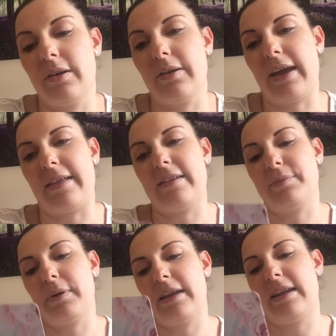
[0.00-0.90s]
Okay,
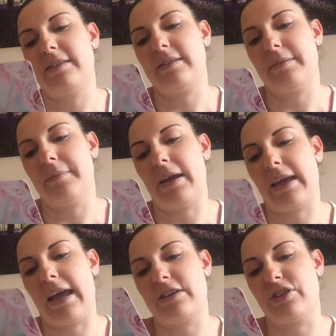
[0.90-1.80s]
this one is
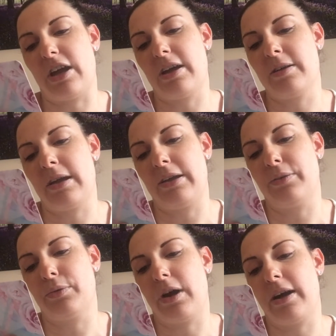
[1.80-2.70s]
Akasha.
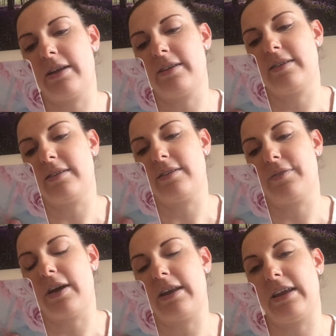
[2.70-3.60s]
Your guidance is
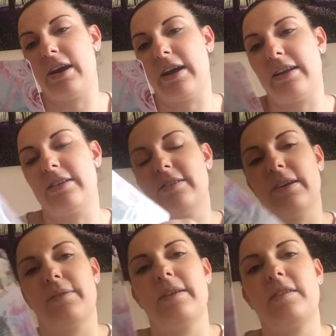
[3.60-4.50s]
divinely guided.
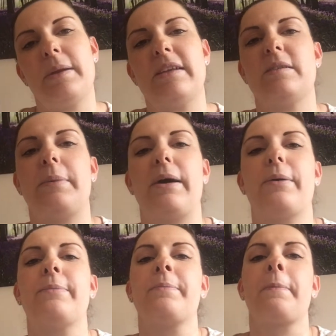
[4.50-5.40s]
So this speaks
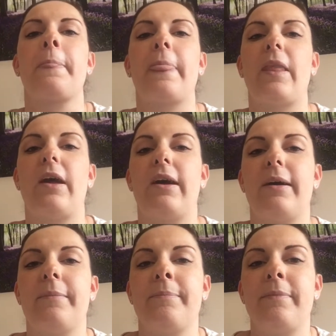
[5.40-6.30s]
about
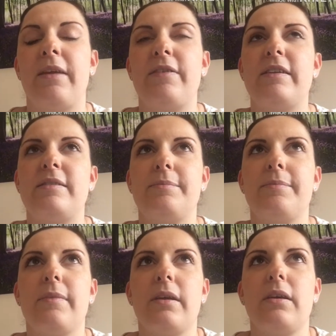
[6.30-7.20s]
if there's...
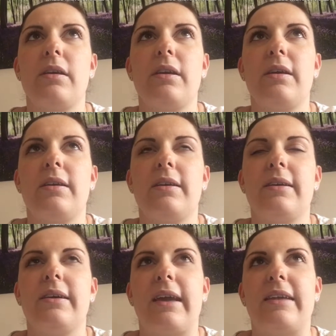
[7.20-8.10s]

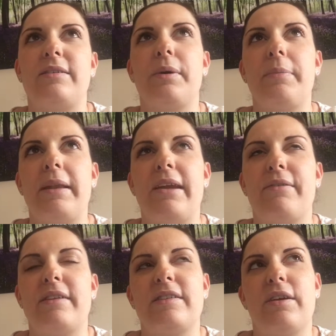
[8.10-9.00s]
Okay, so I've been
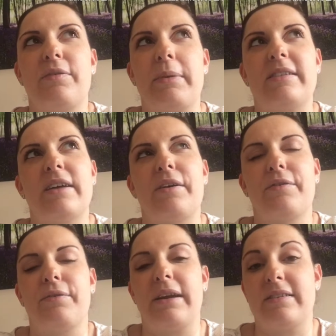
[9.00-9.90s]
hearing this a lot for
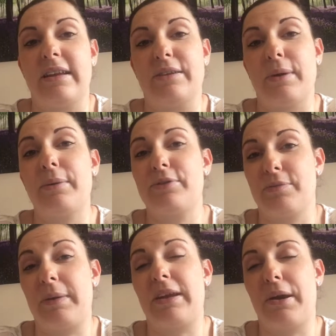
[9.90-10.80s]
myself recently as well, which
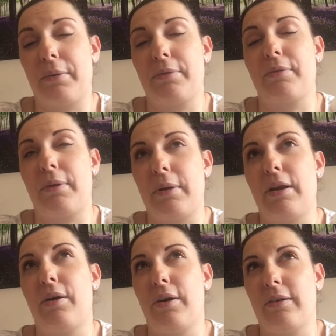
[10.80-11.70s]
I've been going through a
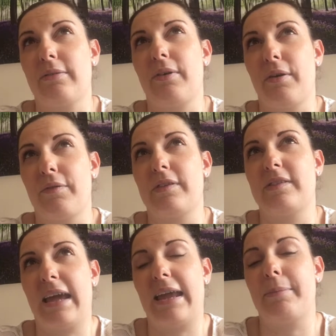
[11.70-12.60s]
lot of the
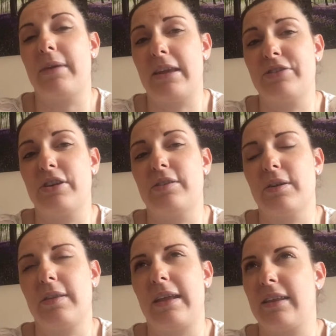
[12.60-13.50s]
same issues.
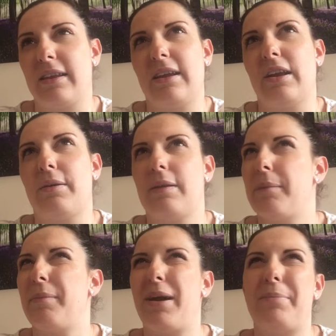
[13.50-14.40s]
I think,
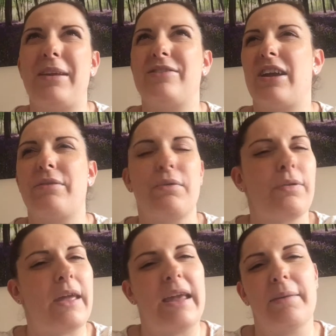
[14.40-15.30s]
that might be a general
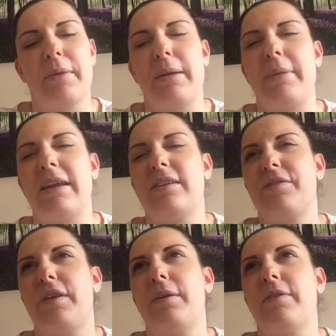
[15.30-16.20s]
thing. It might be a
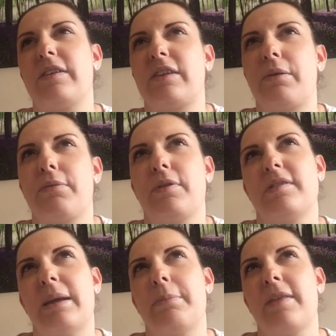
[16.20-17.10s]
few of us going through the
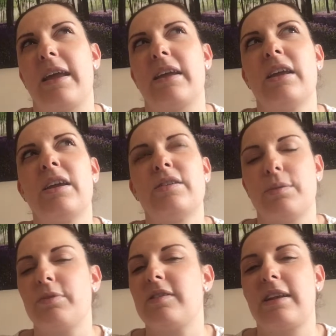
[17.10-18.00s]
same thing. So
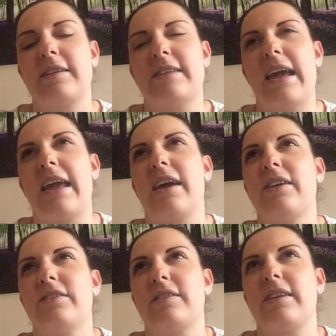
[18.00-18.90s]
I'm just going to say it
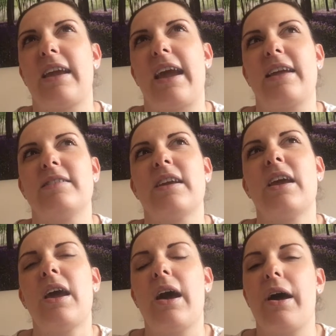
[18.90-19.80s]
just in case.
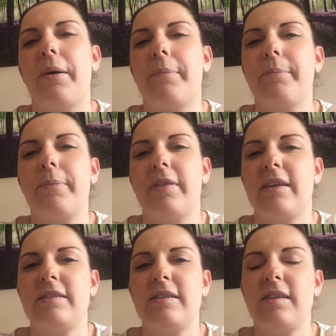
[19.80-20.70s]
But
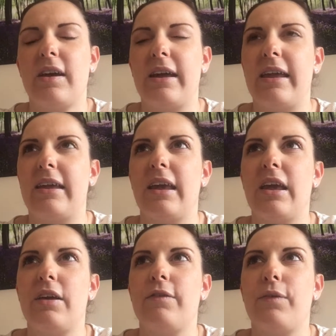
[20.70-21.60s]
this is like
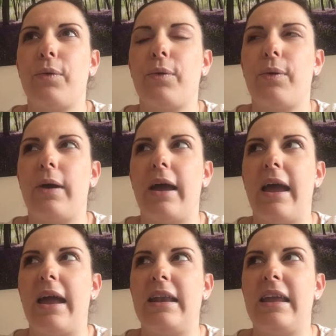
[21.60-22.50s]
for
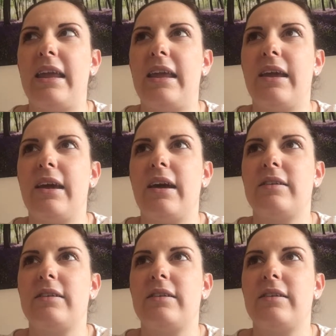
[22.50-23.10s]
any